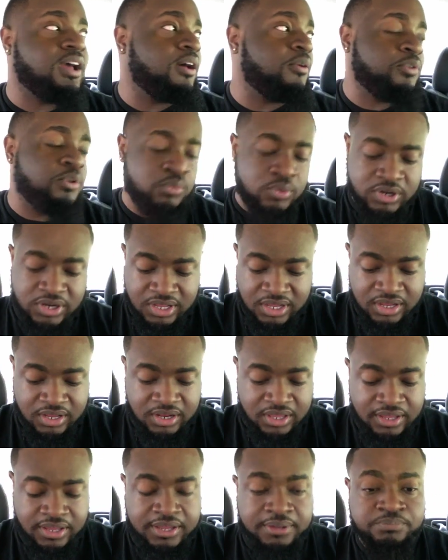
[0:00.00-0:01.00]
I don't know where the hell
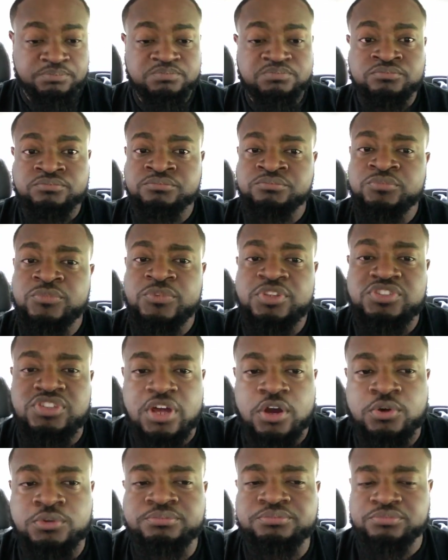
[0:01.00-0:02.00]
it is.
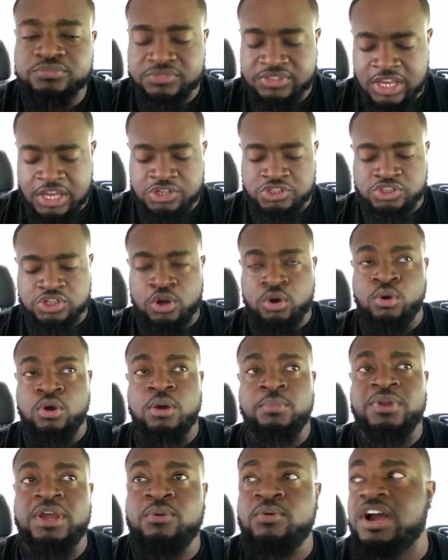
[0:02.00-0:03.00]
So they show
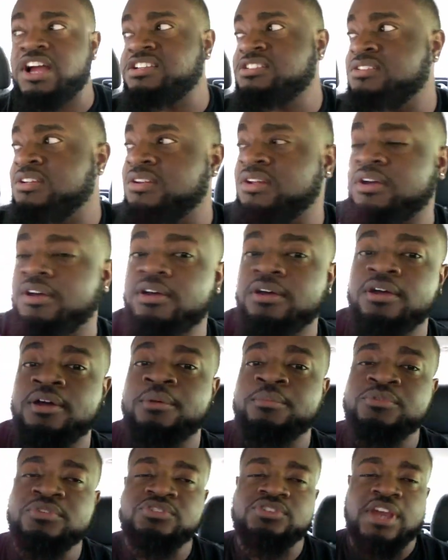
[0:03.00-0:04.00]
up and they watching
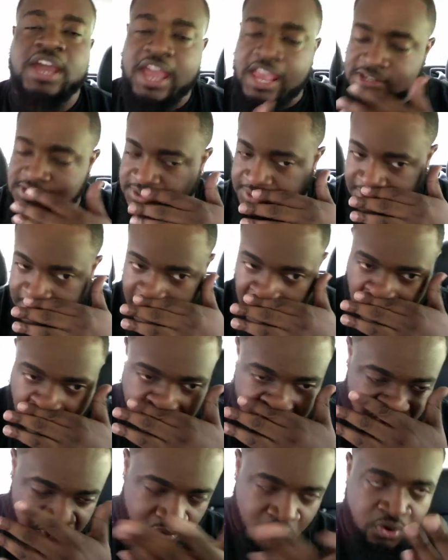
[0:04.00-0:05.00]
um, Ashley Nicole
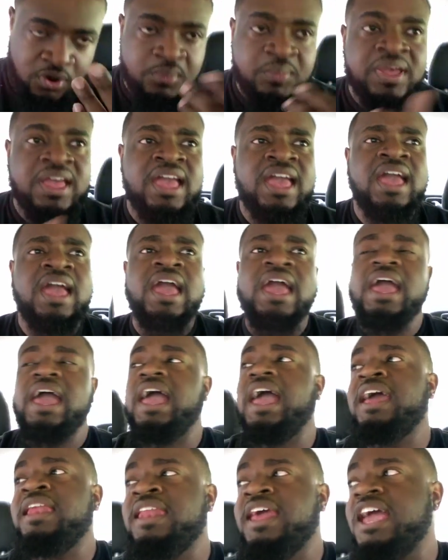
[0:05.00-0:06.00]
perform.
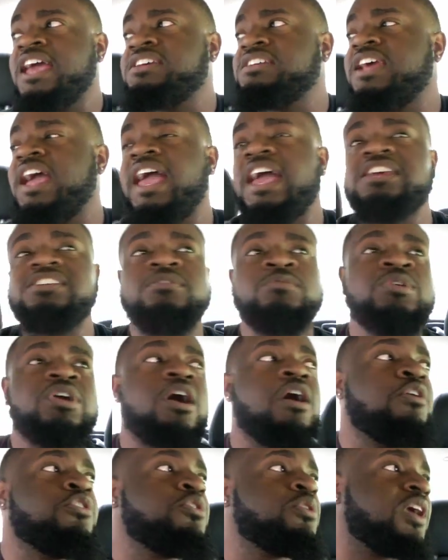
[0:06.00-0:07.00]
And Ashley
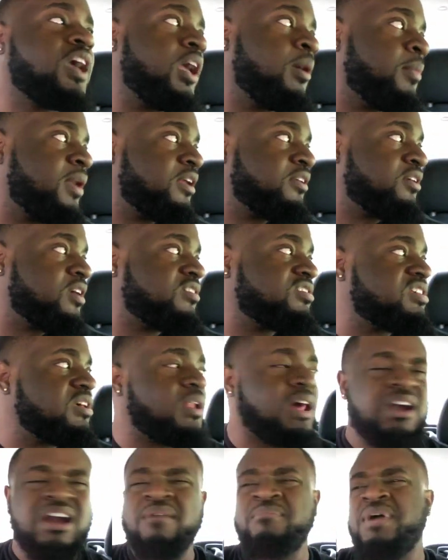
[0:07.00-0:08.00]
Nicole, you came out there and said,
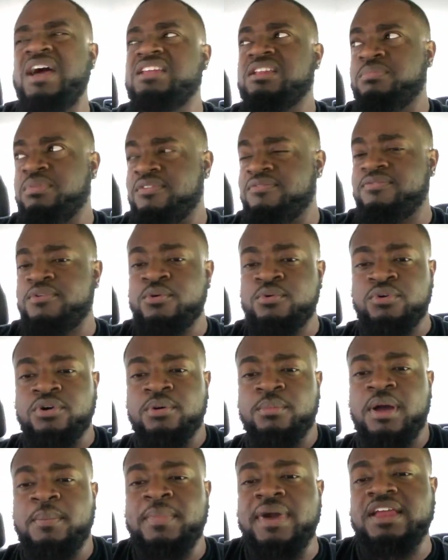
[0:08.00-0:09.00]
like, I'm about to
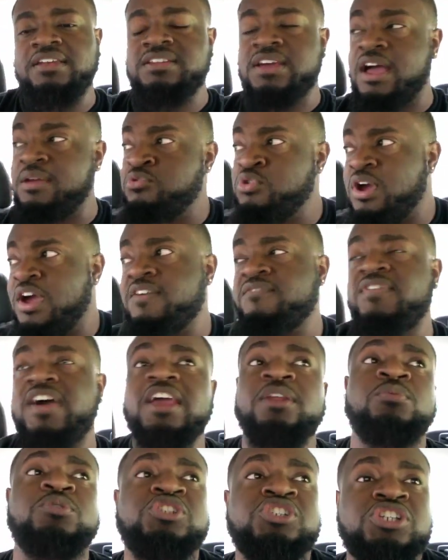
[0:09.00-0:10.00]
perform. I'm about to, you know, I
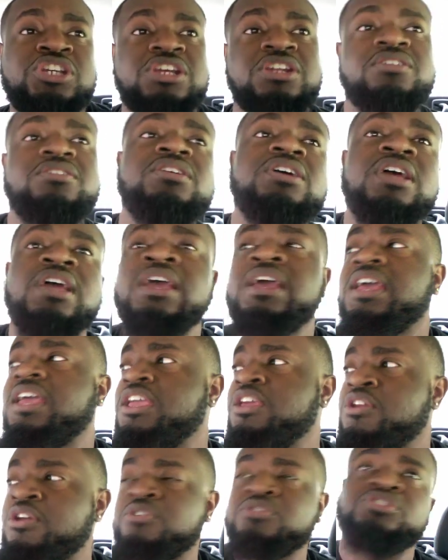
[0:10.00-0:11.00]
invited Rasheeda.
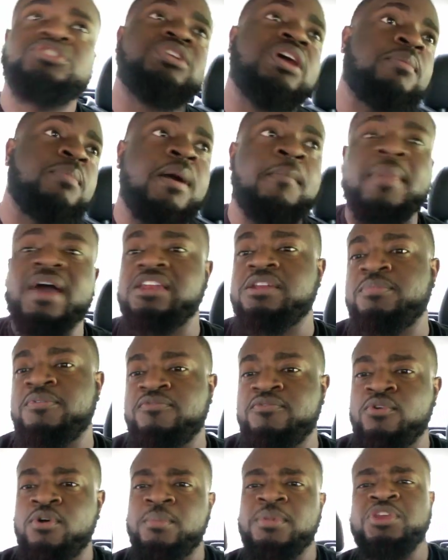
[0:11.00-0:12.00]
You know, I'm about to
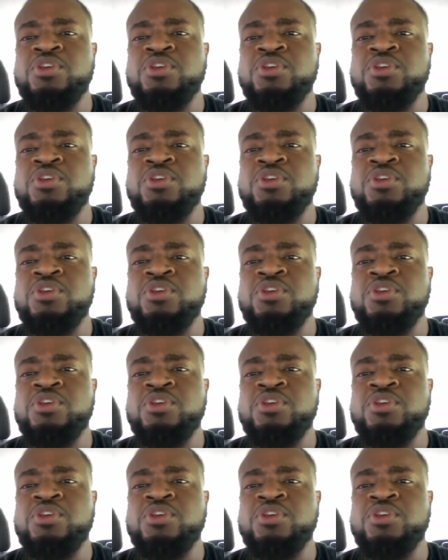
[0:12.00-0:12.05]
perform.